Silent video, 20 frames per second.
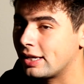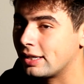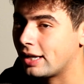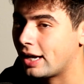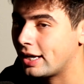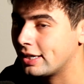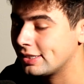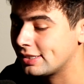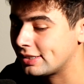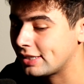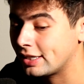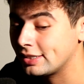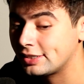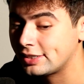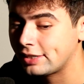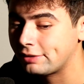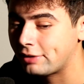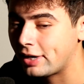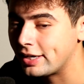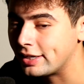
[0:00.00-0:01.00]
I'd
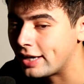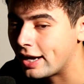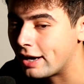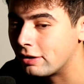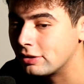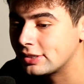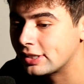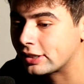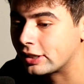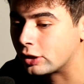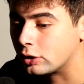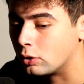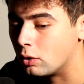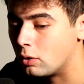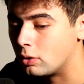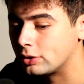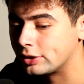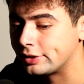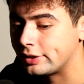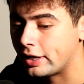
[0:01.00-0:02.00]
say right now is like a
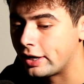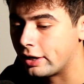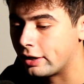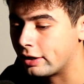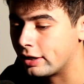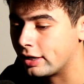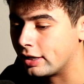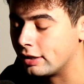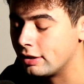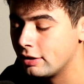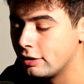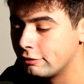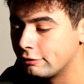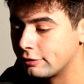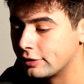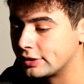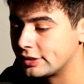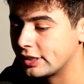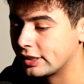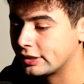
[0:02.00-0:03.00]
golden era
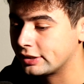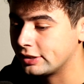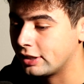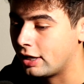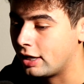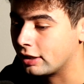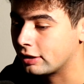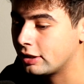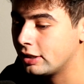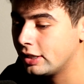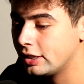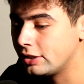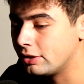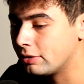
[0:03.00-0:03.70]
for TikTok.